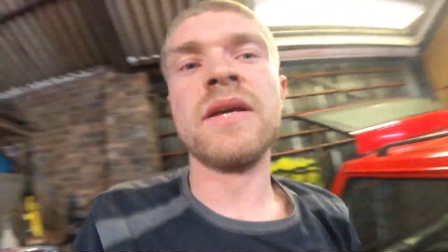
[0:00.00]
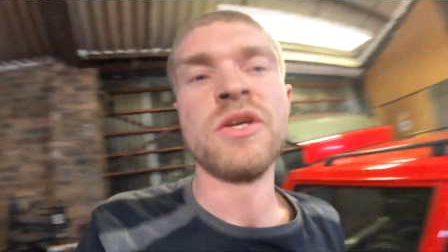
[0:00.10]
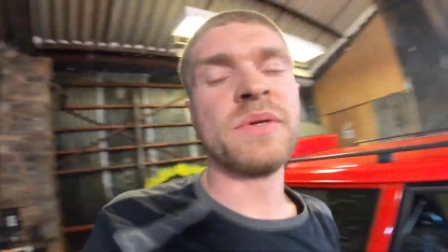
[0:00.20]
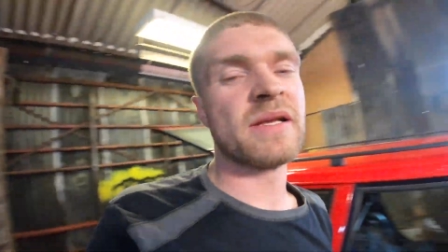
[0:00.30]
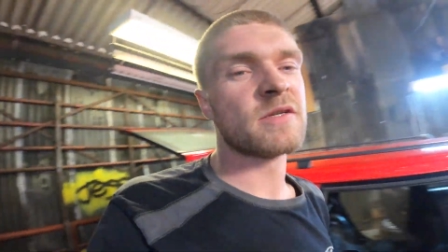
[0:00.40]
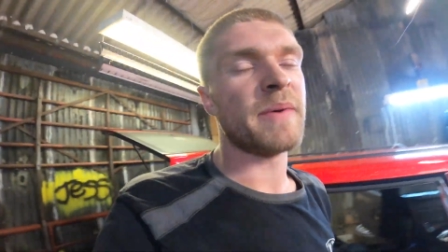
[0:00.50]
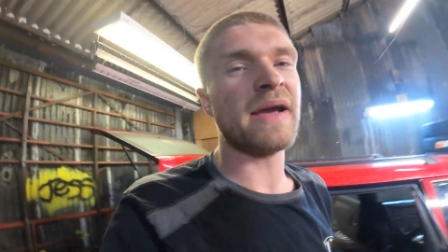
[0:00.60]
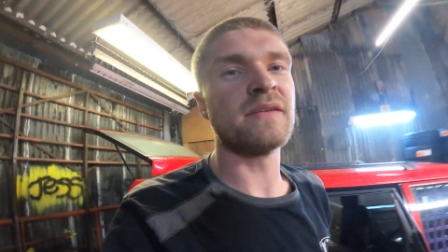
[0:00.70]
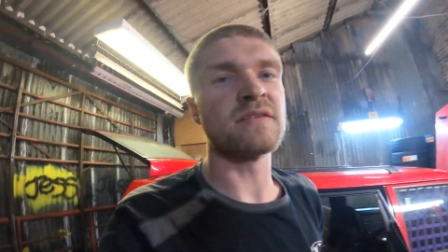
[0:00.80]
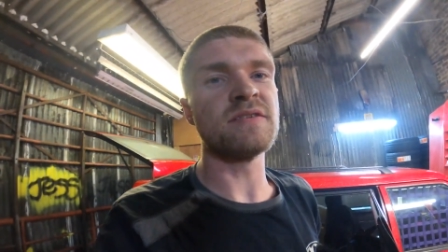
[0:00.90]
you would
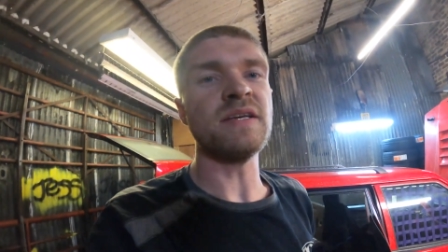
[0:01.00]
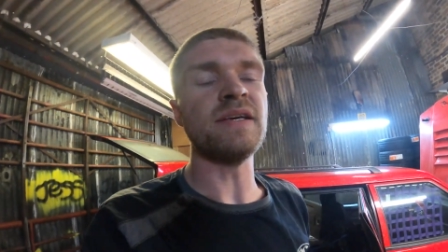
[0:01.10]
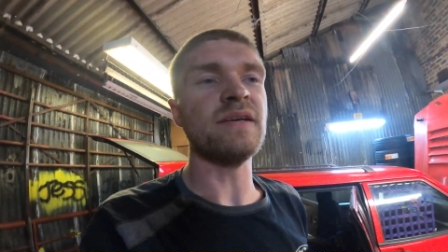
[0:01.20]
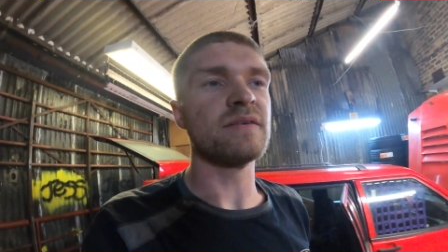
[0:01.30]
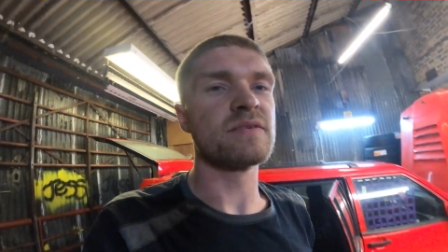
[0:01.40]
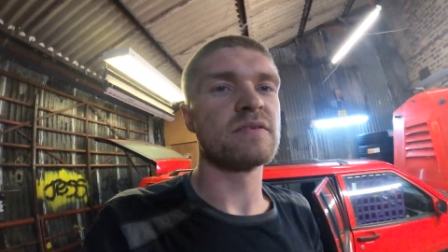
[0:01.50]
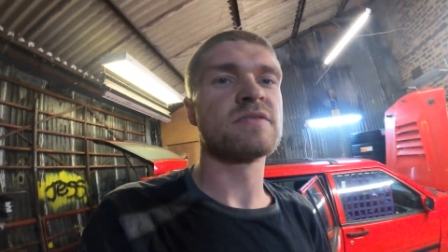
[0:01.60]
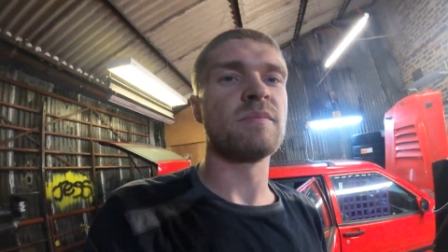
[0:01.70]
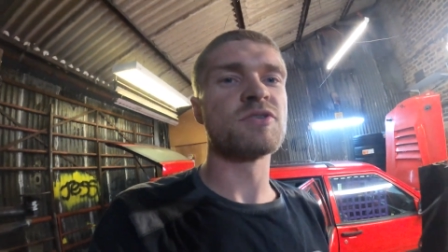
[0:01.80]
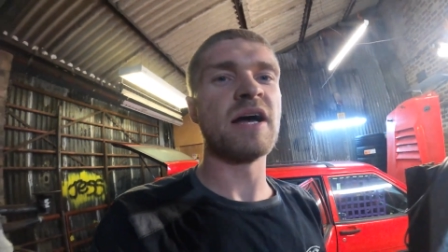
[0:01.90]
expect to see
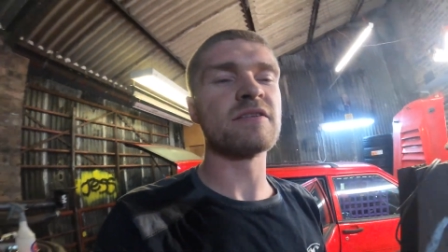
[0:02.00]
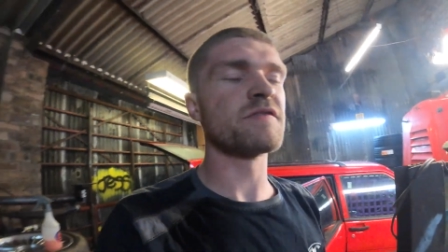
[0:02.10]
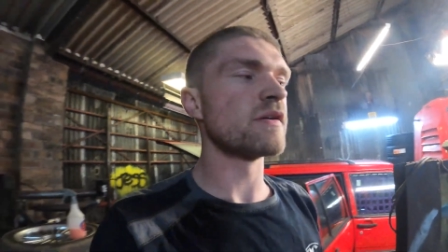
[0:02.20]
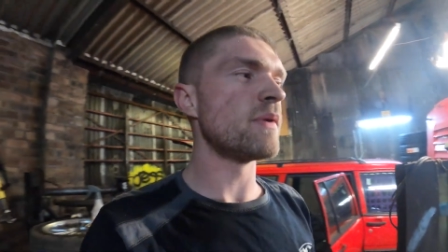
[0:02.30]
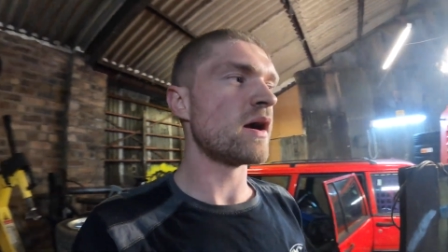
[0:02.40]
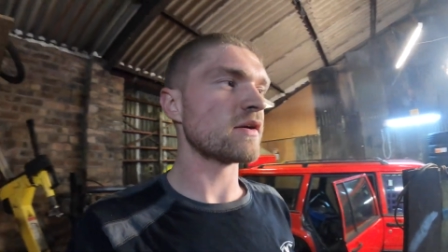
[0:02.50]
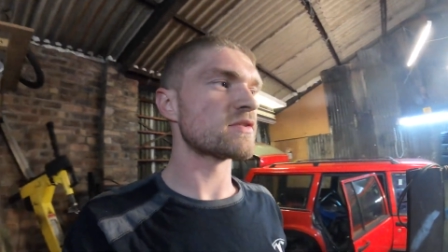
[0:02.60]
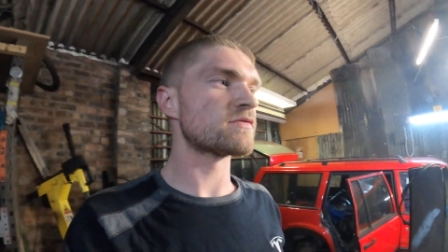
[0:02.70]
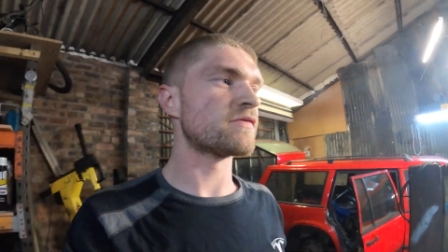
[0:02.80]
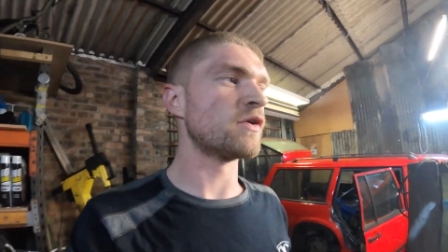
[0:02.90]
some transfer
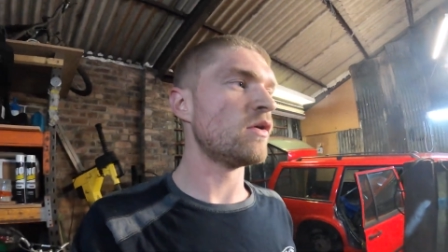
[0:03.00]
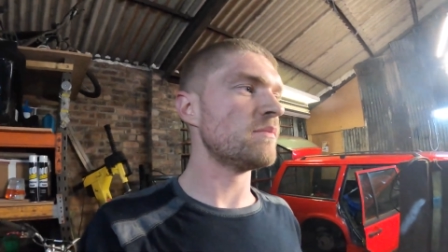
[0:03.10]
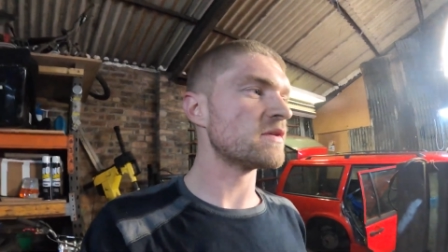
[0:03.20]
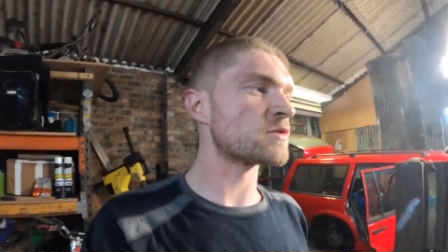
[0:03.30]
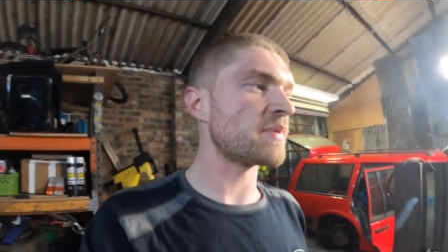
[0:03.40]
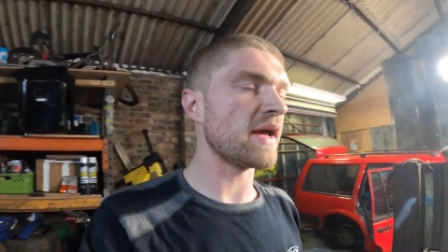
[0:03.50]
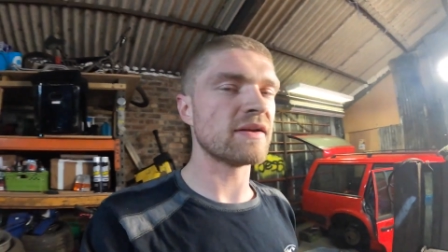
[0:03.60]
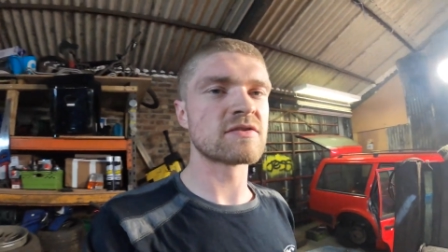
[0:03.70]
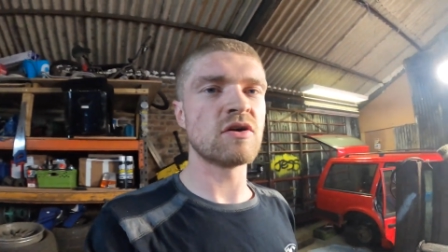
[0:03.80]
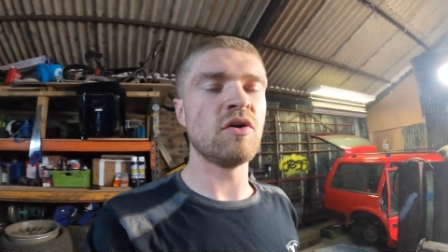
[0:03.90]
marks from the
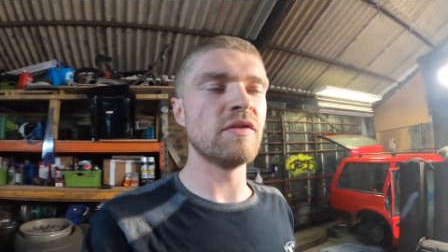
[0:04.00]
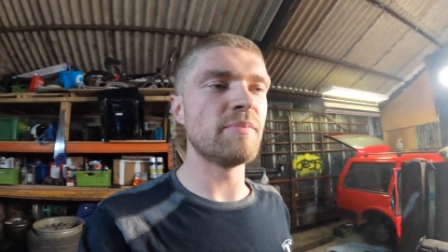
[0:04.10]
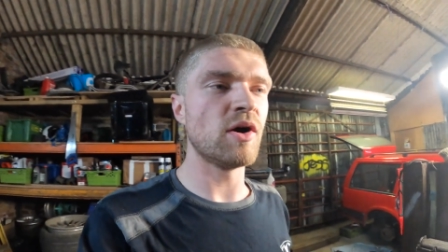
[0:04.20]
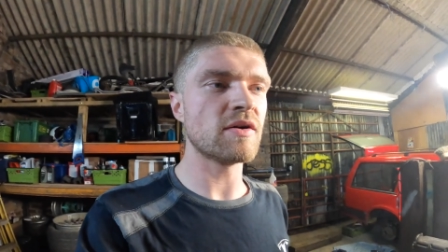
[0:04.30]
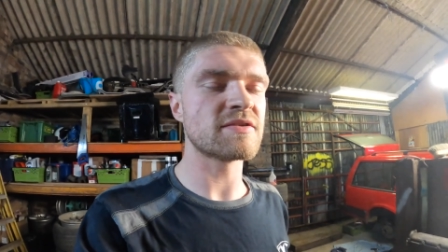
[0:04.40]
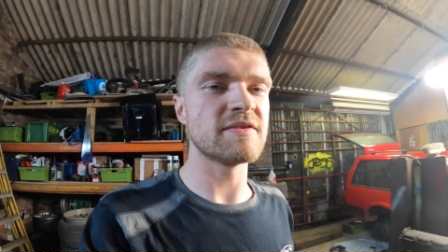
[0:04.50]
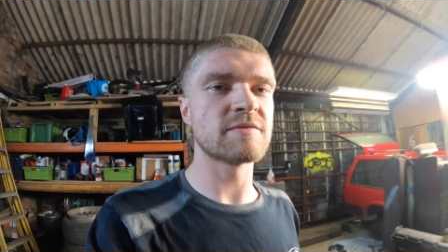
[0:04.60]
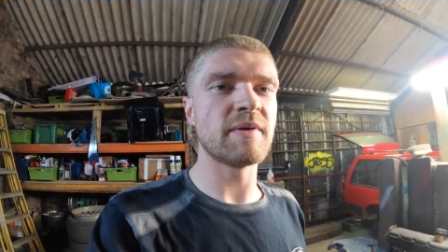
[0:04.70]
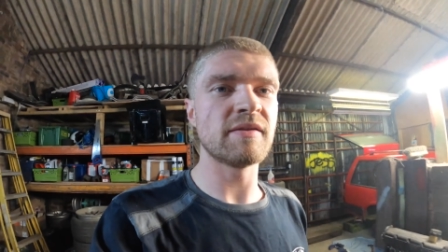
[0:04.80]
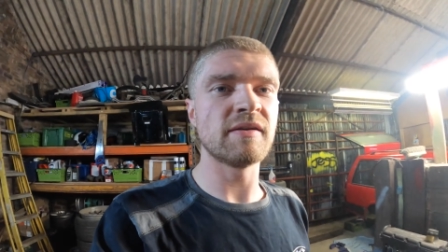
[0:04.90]
springs on the
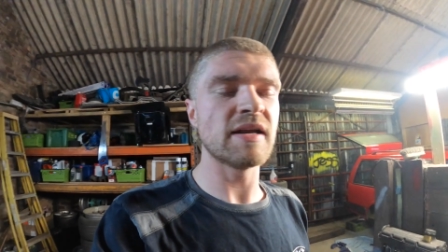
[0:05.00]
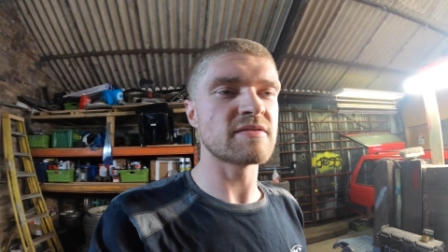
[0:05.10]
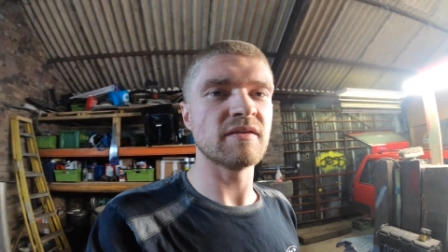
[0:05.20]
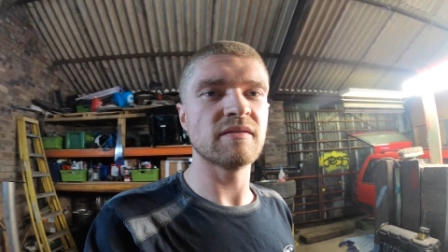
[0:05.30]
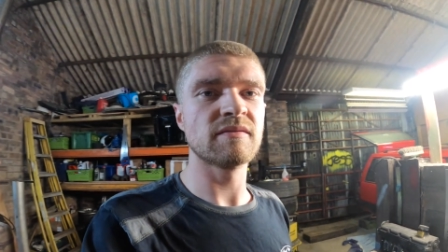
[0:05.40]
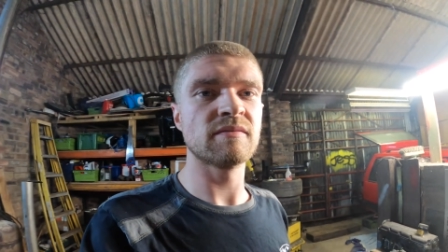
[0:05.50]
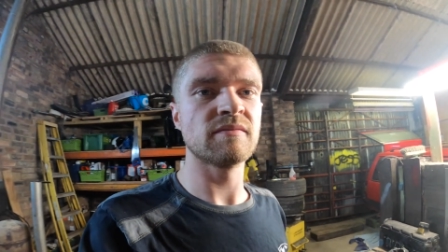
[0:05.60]
boxes, but there isn't.